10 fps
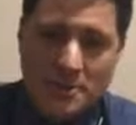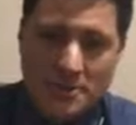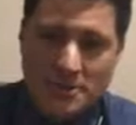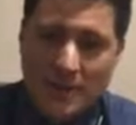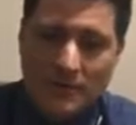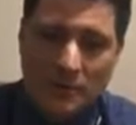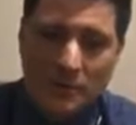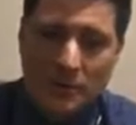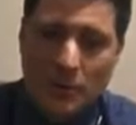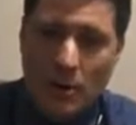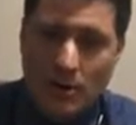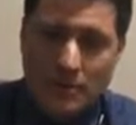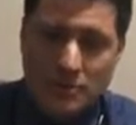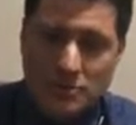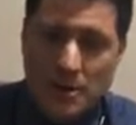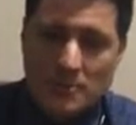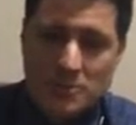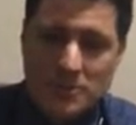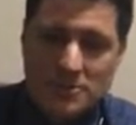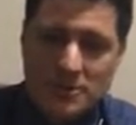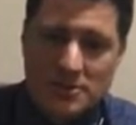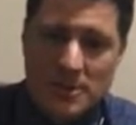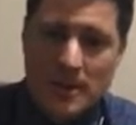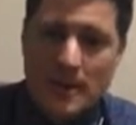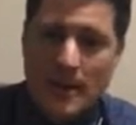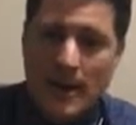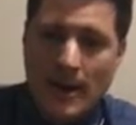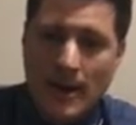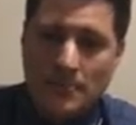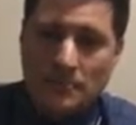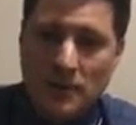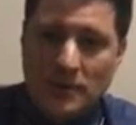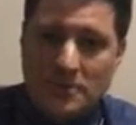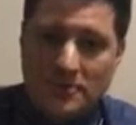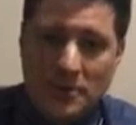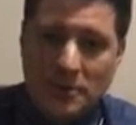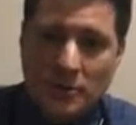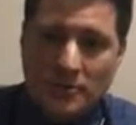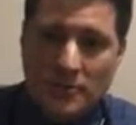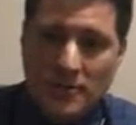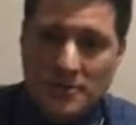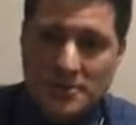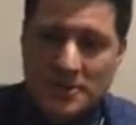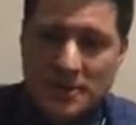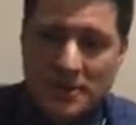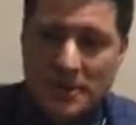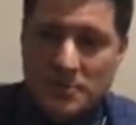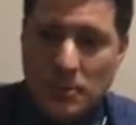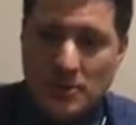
it does cover all of the strep species, and is a very good fit for the cellulitis